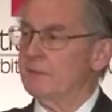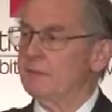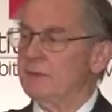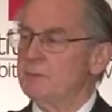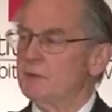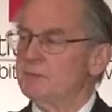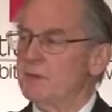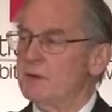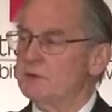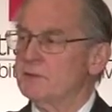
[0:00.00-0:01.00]
Jim
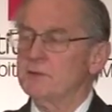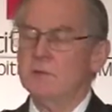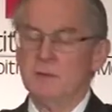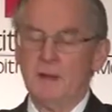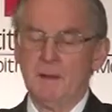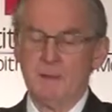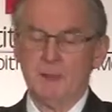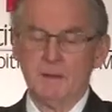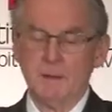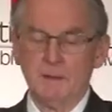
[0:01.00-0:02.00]
referred to
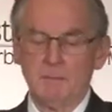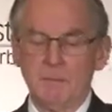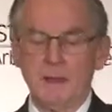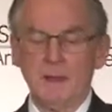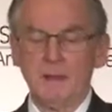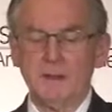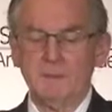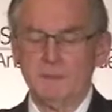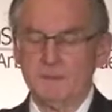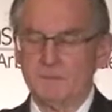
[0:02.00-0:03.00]
my
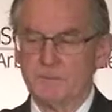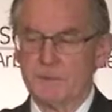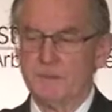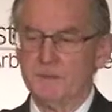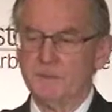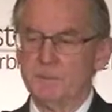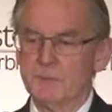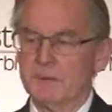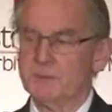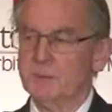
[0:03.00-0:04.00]

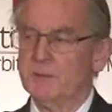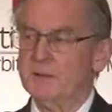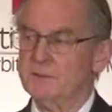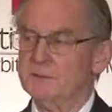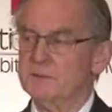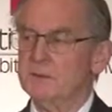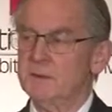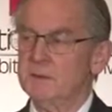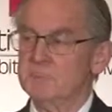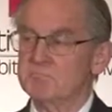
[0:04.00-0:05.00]
experience in
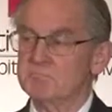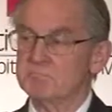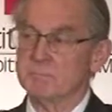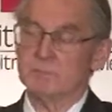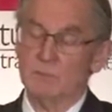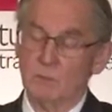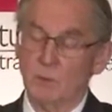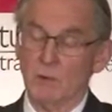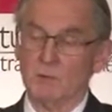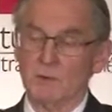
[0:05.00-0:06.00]
the
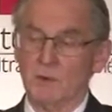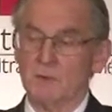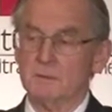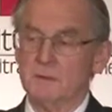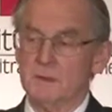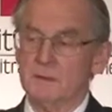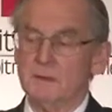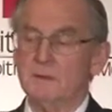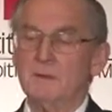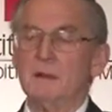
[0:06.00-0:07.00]
World Court and
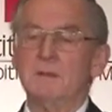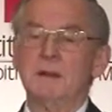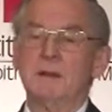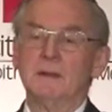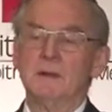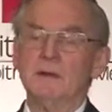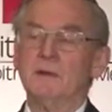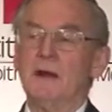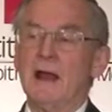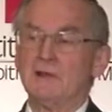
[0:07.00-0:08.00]
in
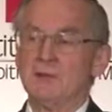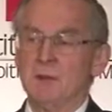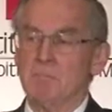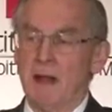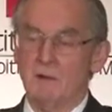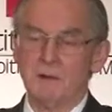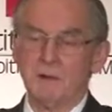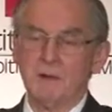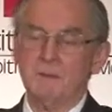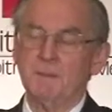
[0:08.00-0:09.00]
international
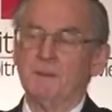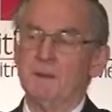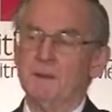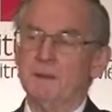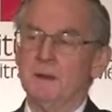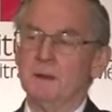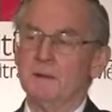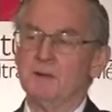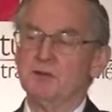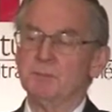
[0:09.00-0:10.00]
boundary
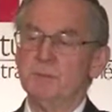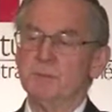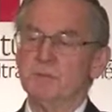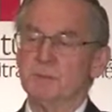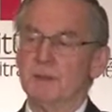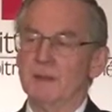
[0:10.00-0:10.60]
disputes.